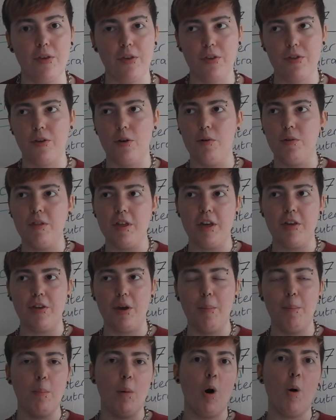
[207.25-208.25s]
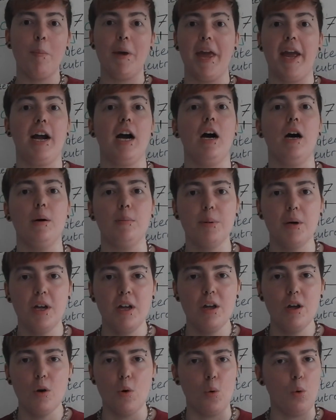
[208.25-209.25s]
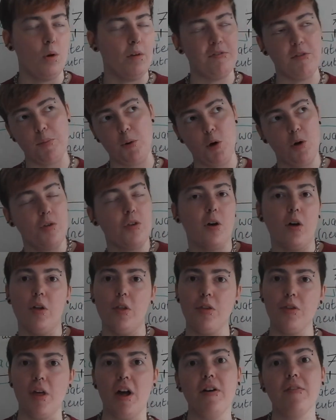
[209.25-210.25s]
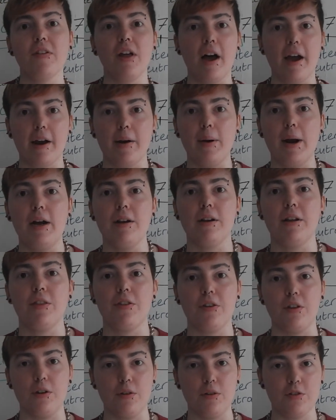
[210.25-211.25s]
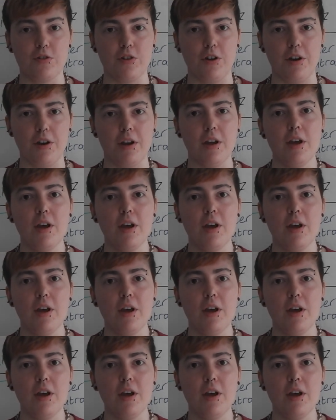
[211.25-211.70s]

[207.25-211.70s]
So these are mopping up all of the protons that are flying around in solution,